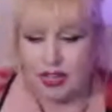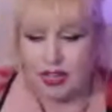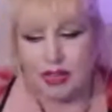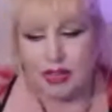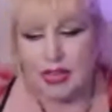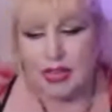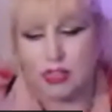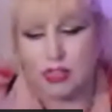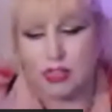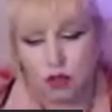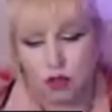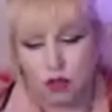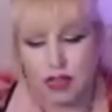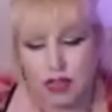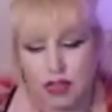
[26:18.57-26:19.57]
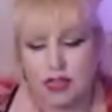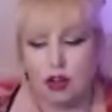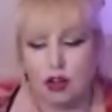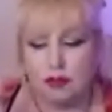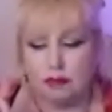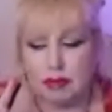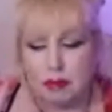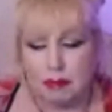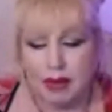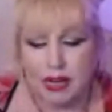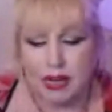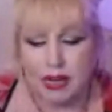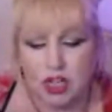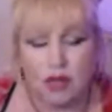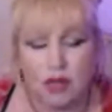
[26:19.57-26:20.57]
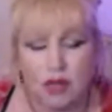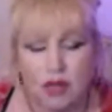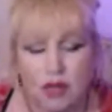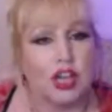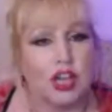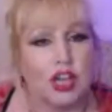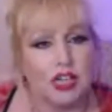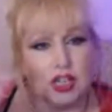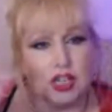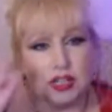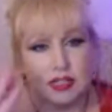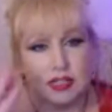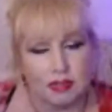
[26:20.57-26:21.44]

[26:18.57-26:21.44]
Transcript: Yeah, so not the right time. Be patient. It will change.